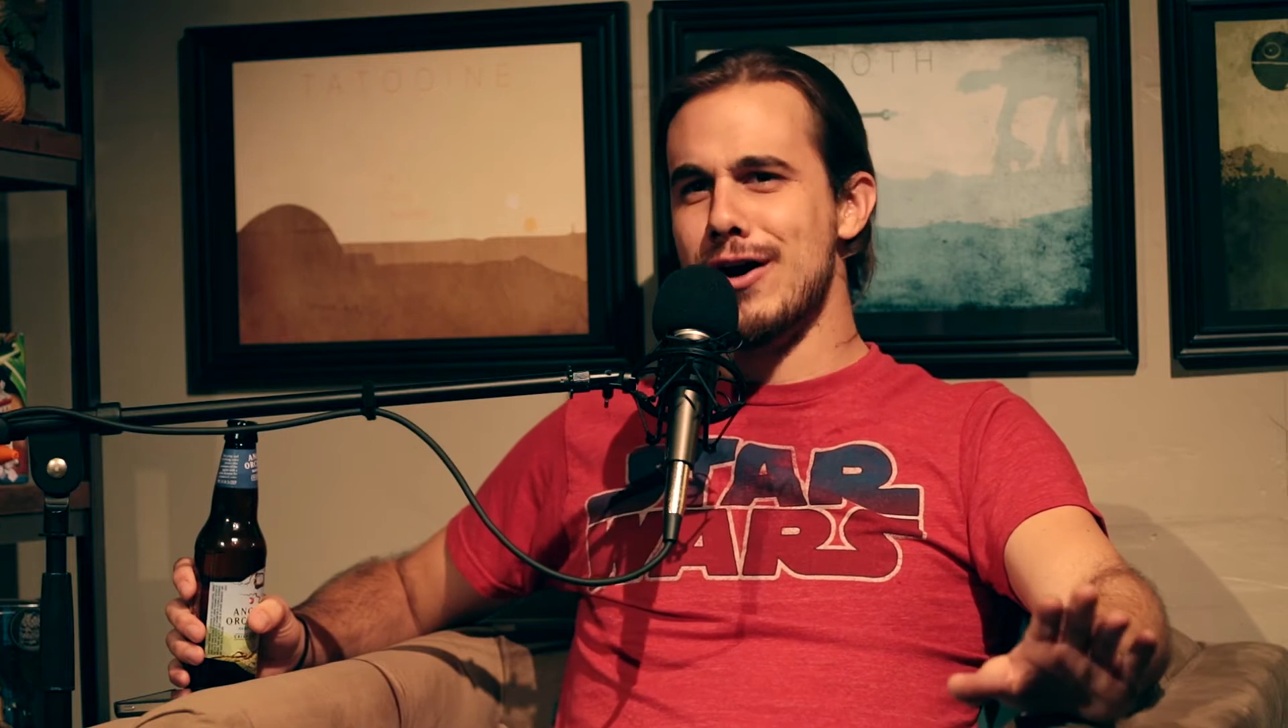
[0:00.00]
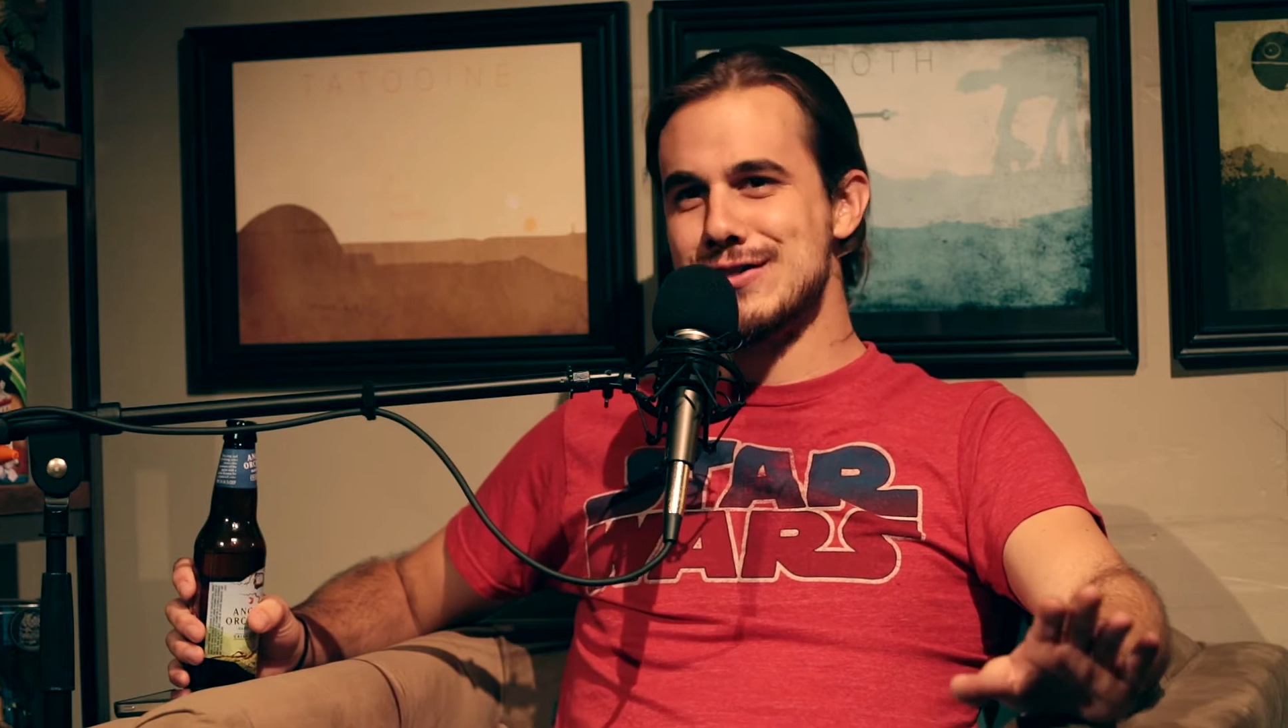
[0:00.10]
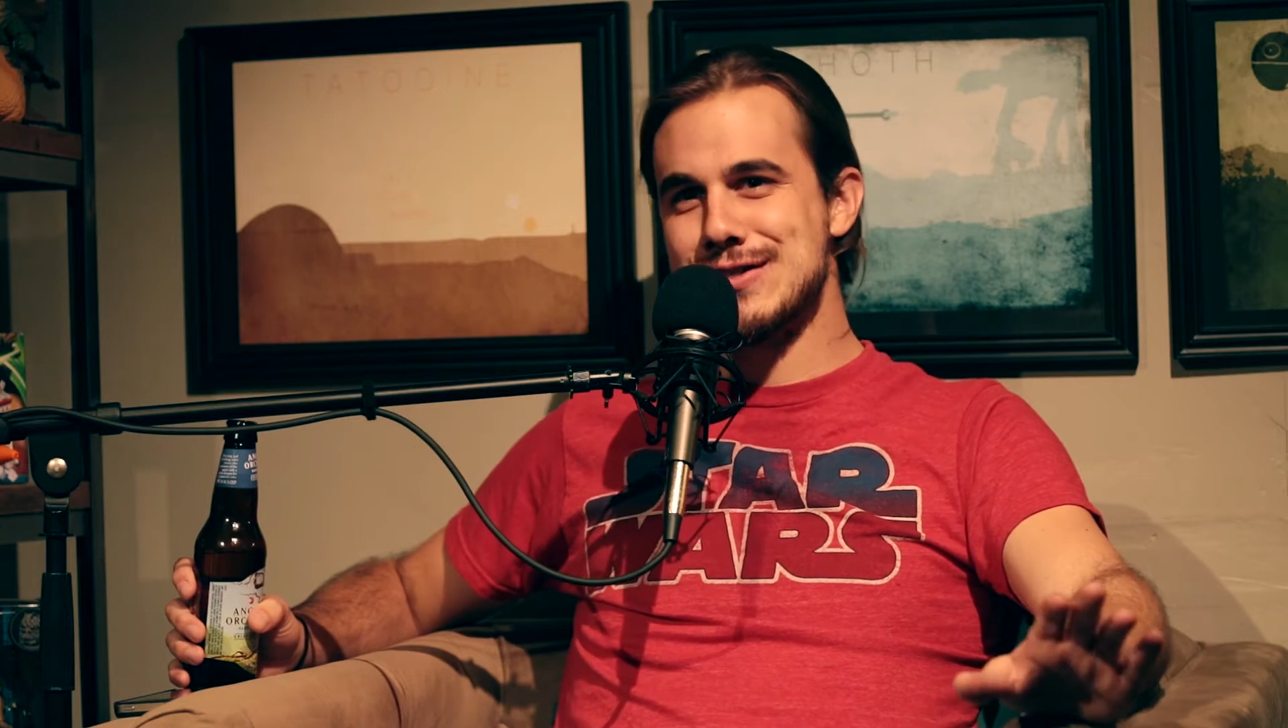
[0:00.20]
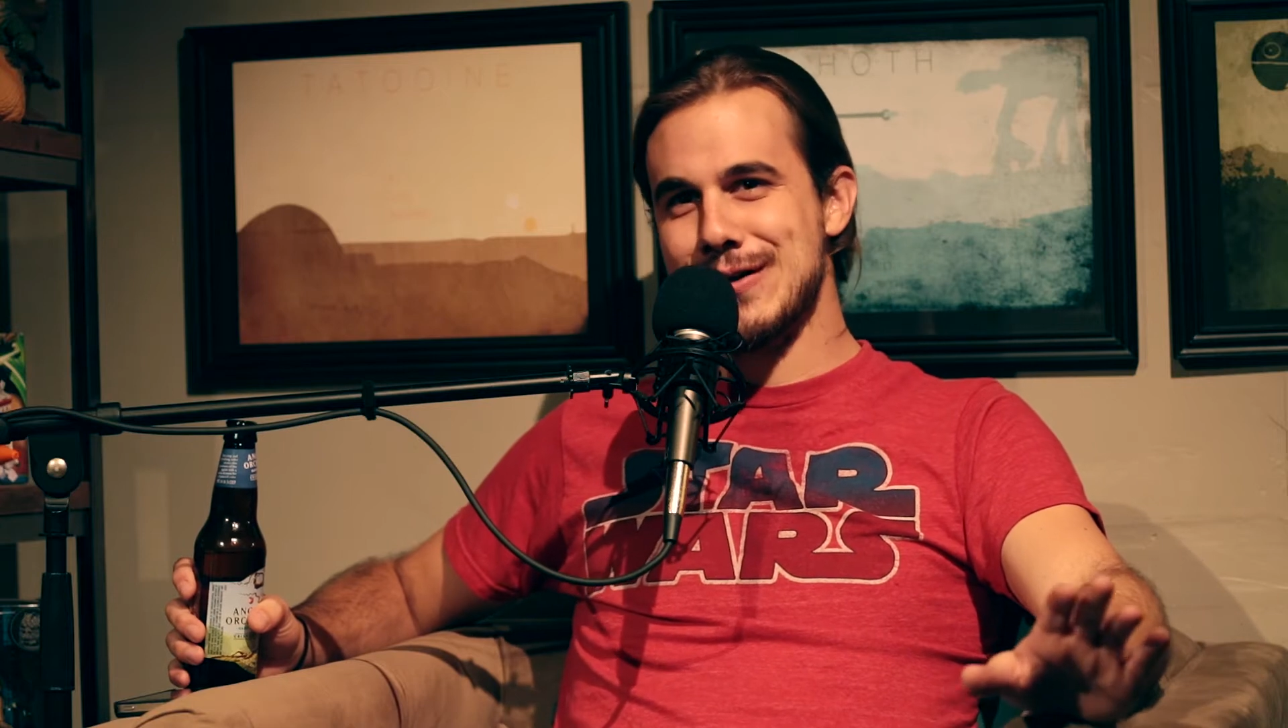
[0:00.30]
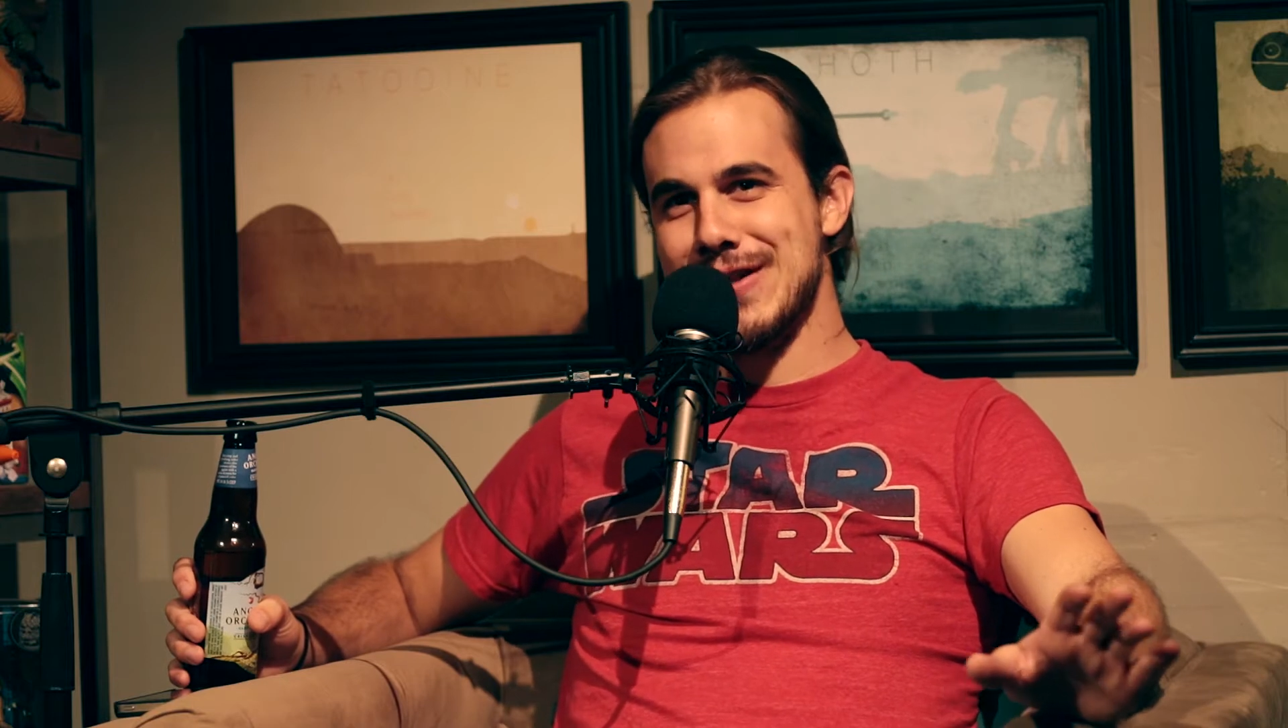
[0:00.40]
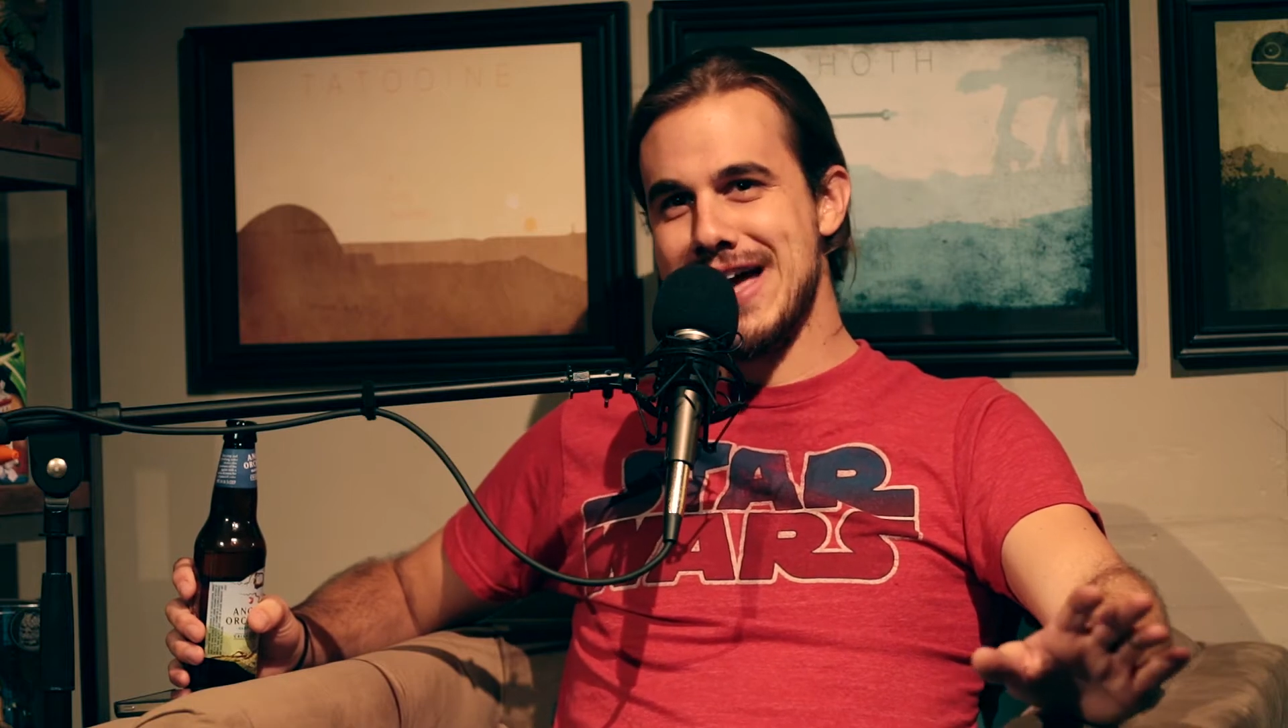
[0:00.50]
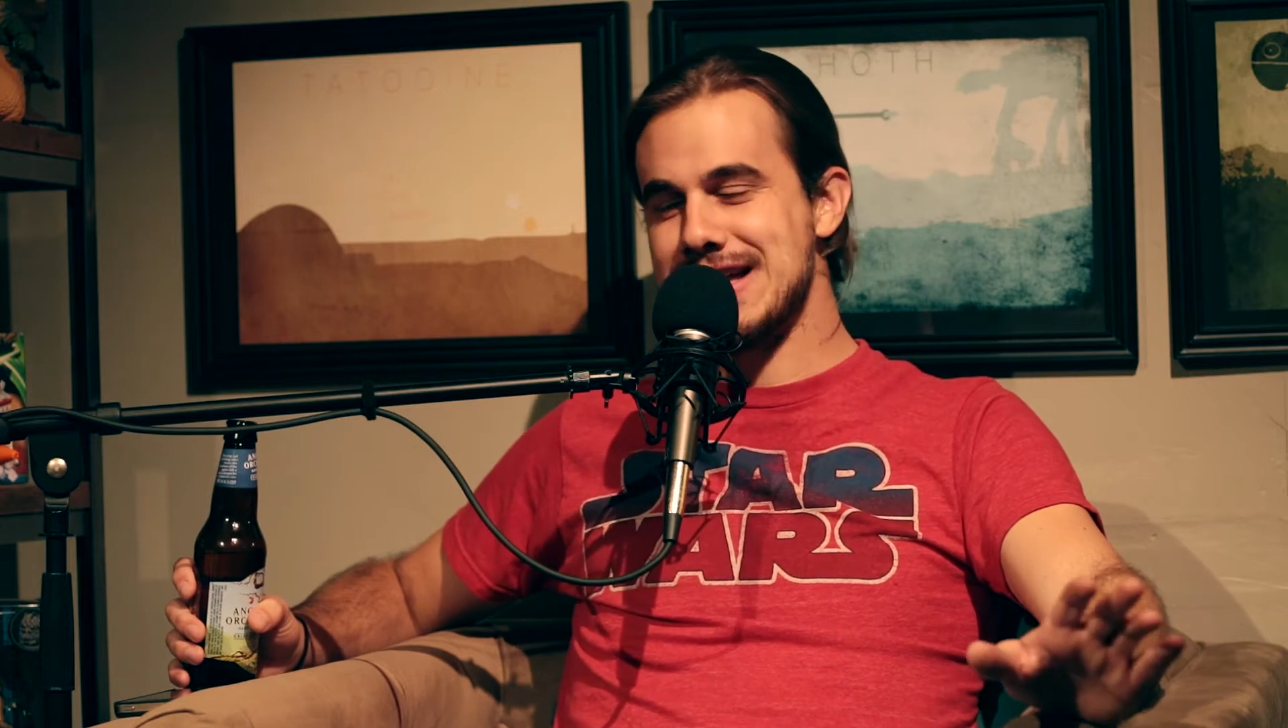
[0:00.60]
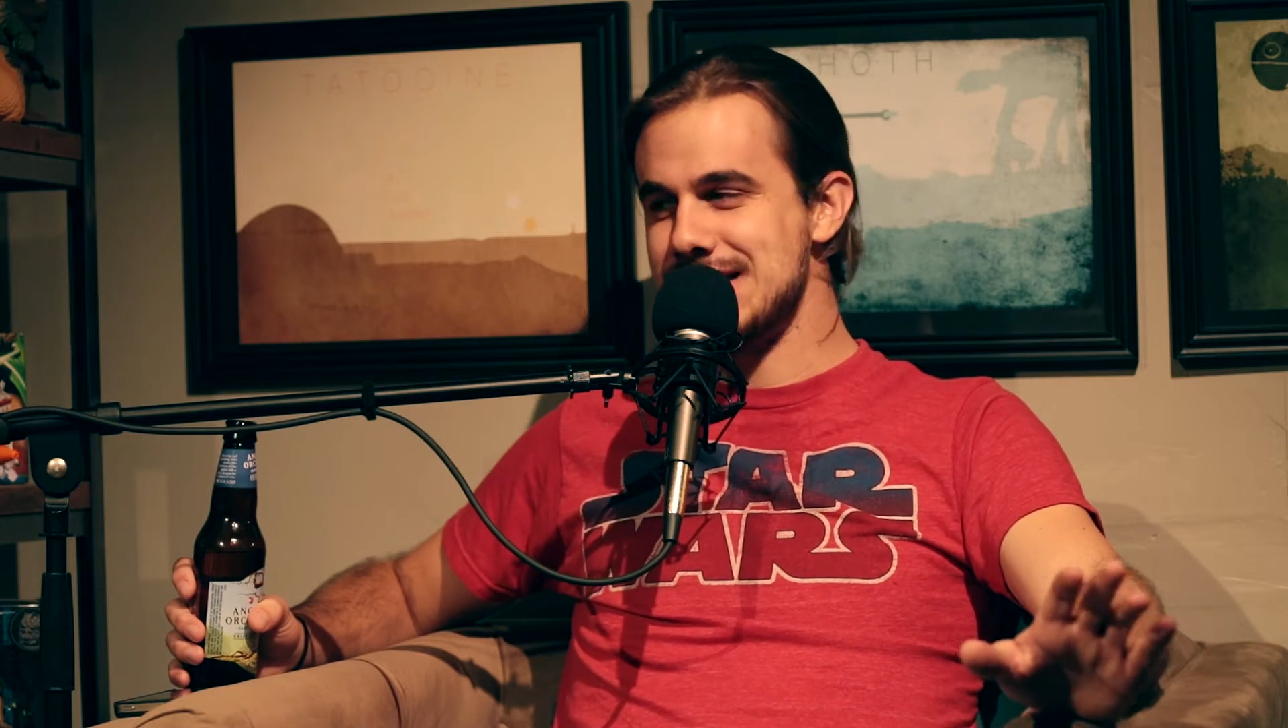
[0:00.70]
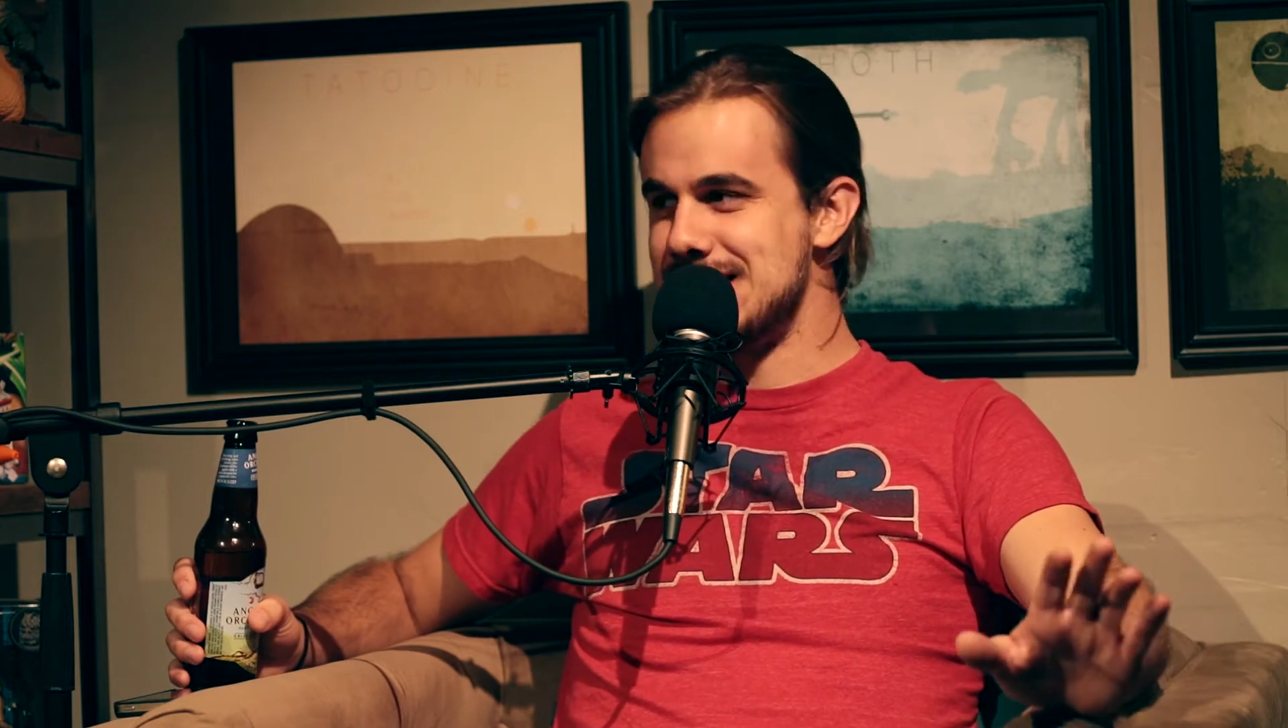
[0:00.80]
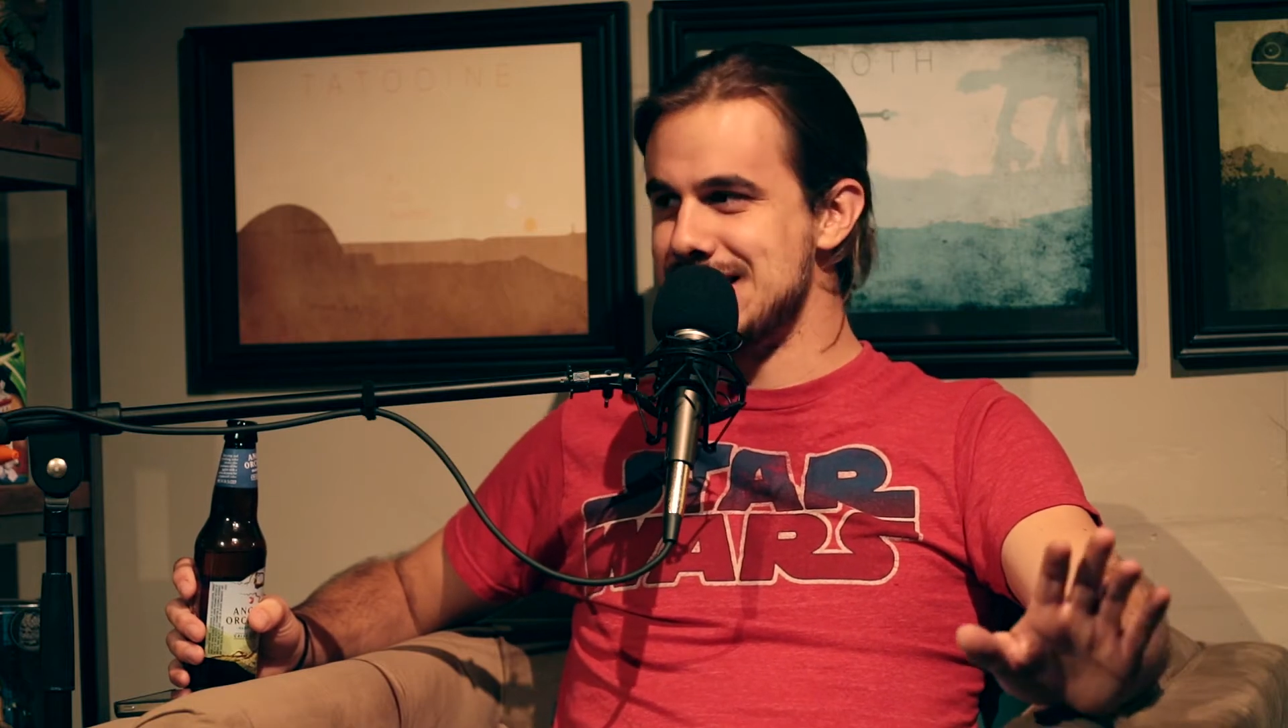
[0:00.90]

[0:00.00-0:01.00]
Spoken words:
also like